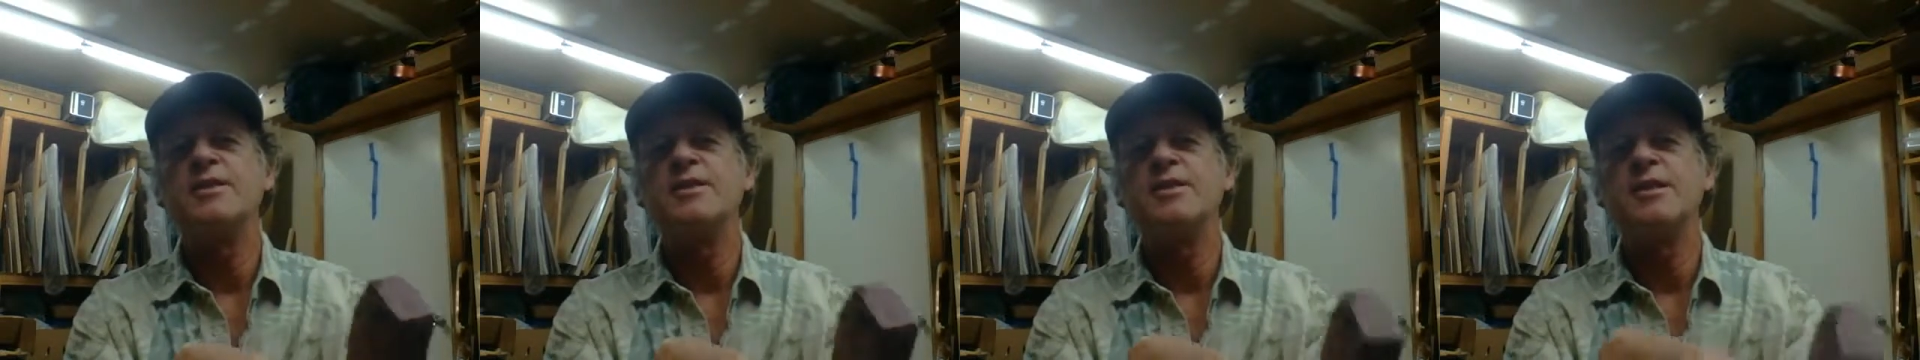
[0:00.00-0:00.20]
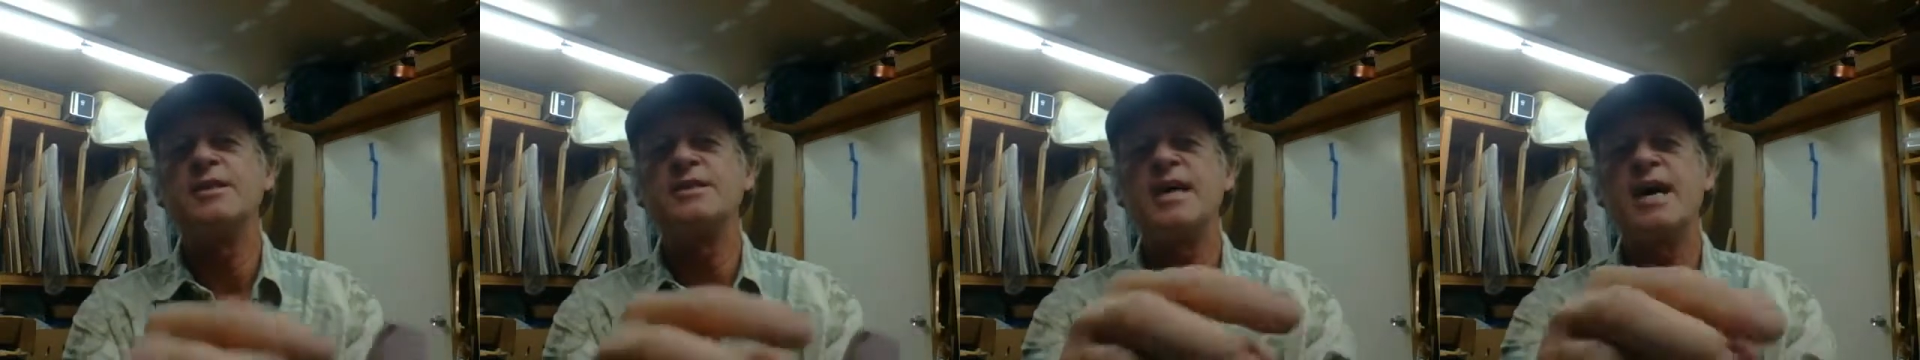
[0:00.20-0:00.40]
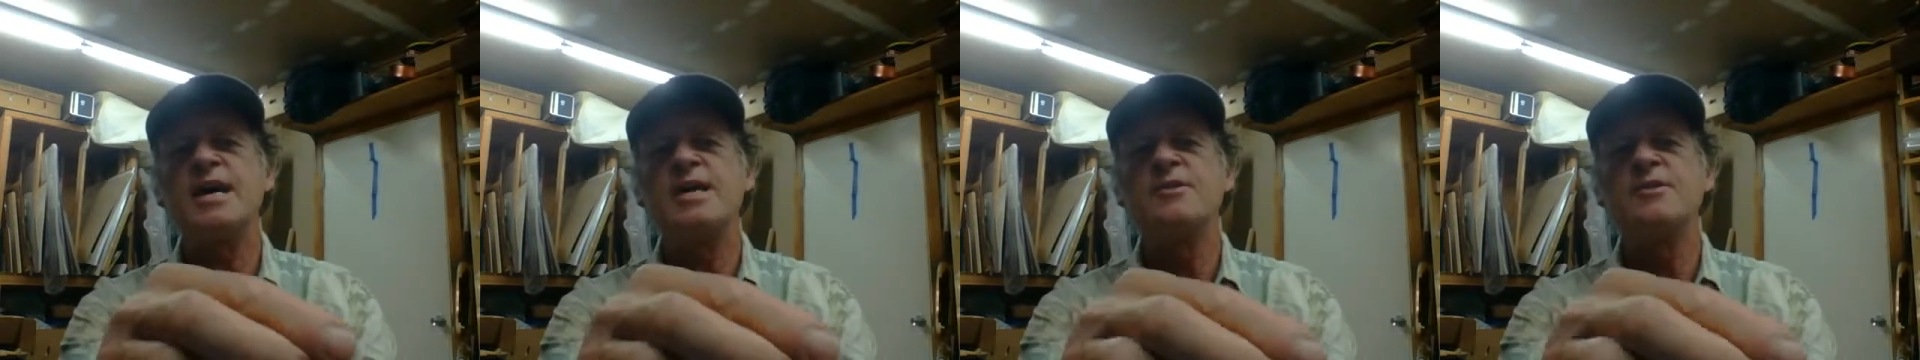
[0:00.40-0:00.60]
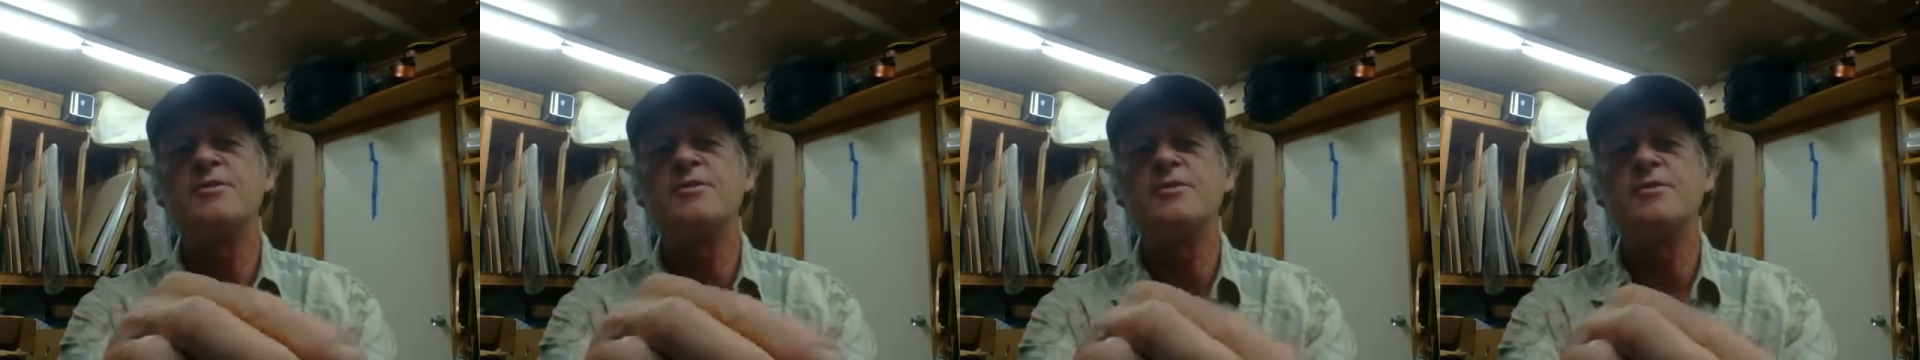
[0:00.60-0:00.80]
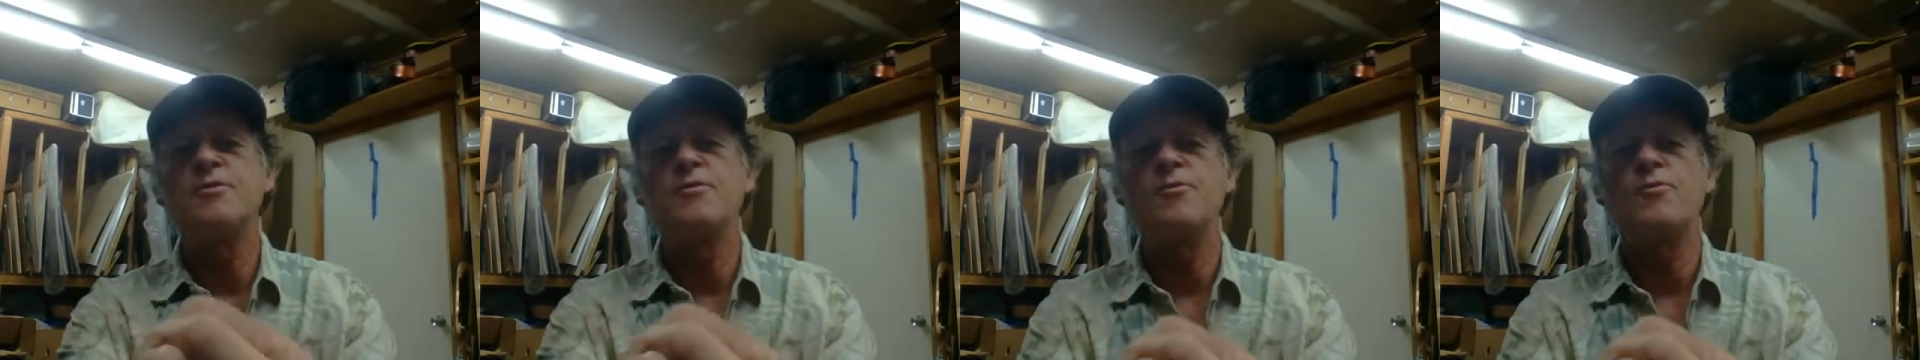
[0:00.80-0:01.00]
and this had
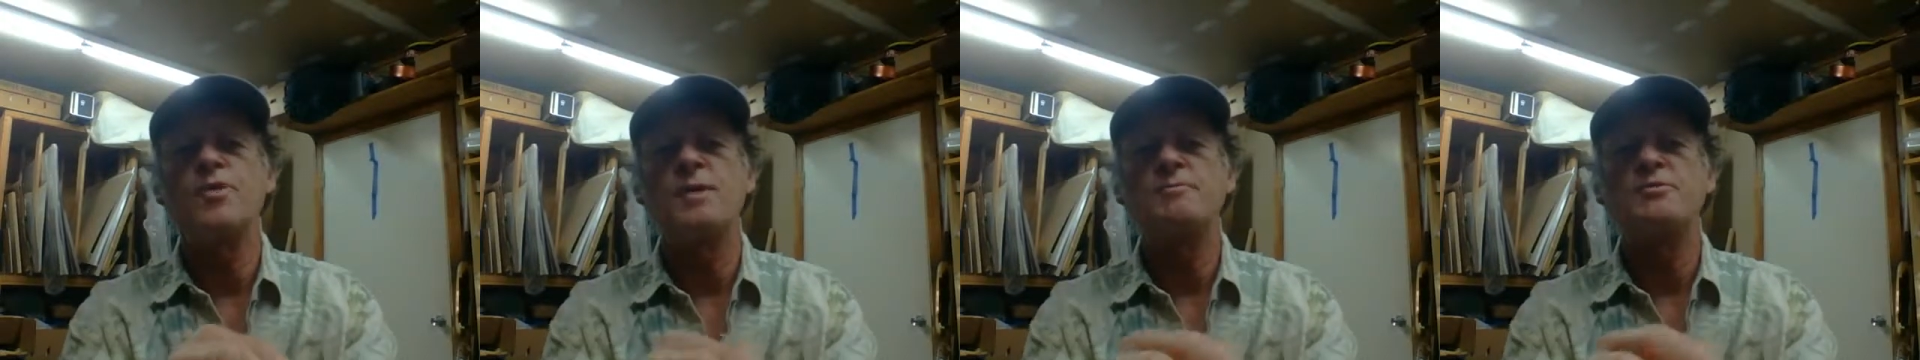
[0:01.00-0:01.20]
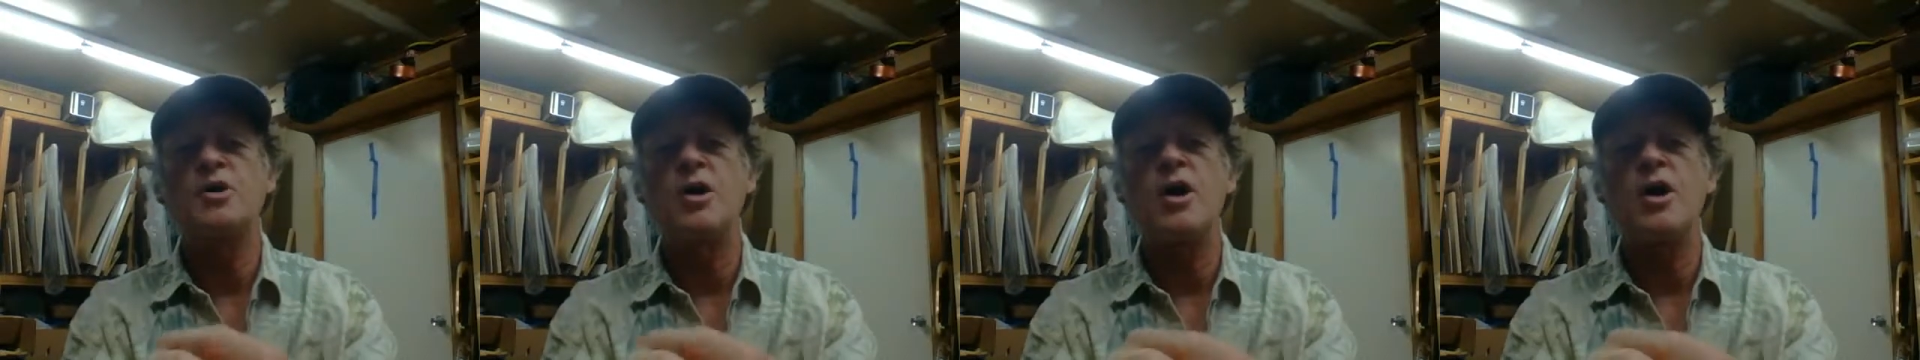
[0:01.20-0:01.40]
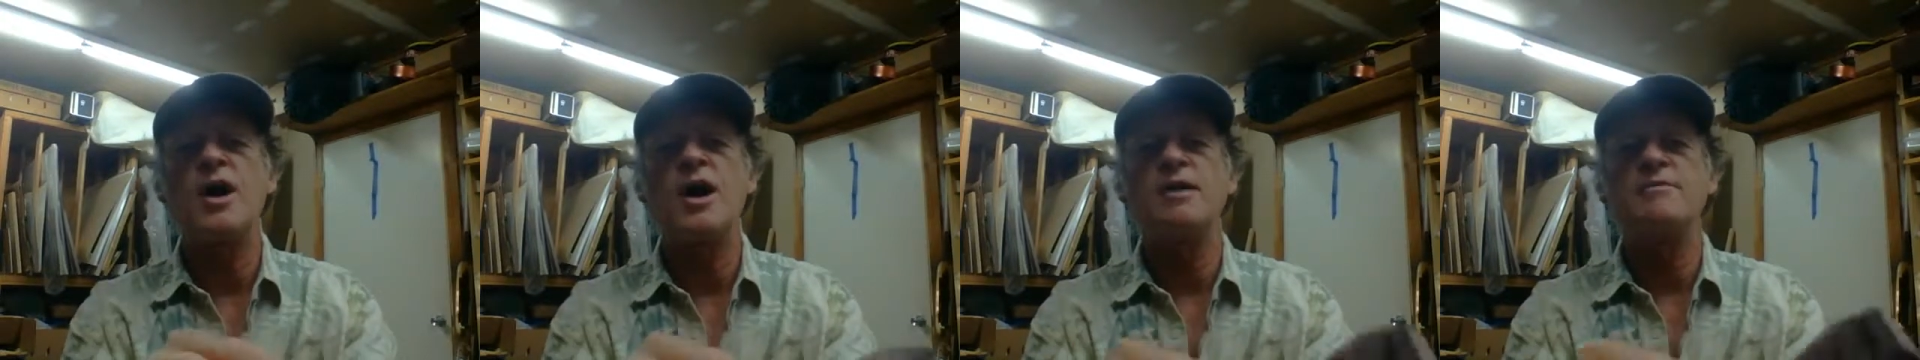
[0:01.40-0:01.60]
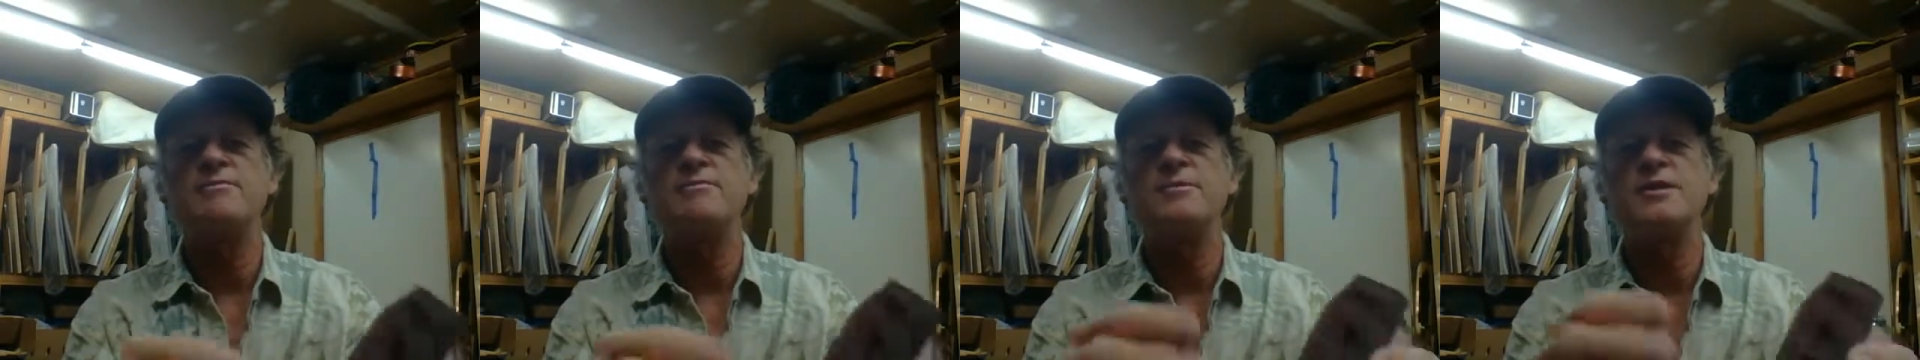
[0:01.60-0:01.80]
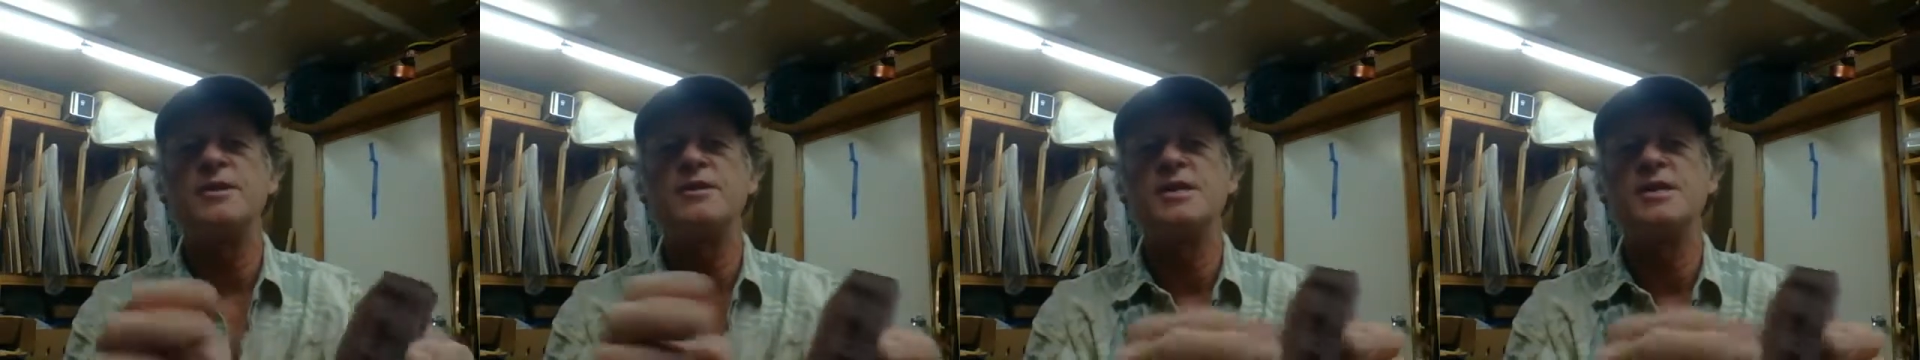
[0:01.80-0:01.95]
ripped off,